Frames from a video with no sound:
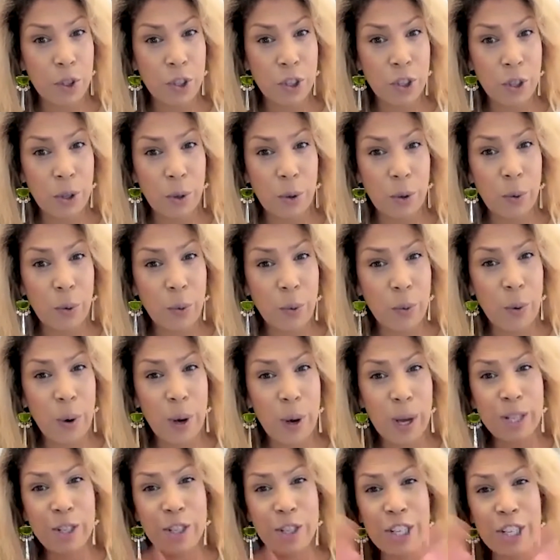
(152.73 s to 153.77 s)
to
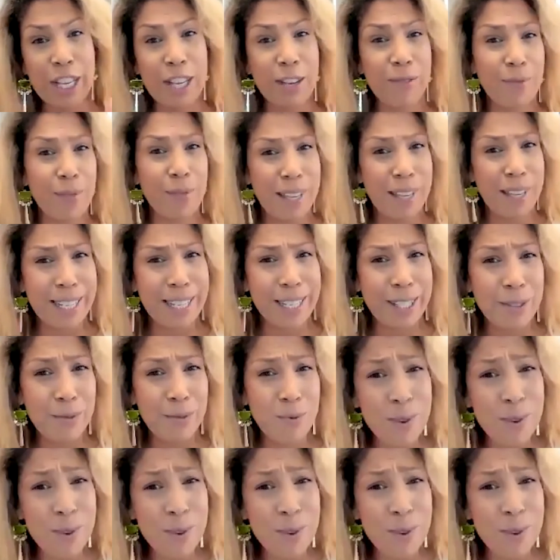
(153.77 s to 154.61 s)
achieve these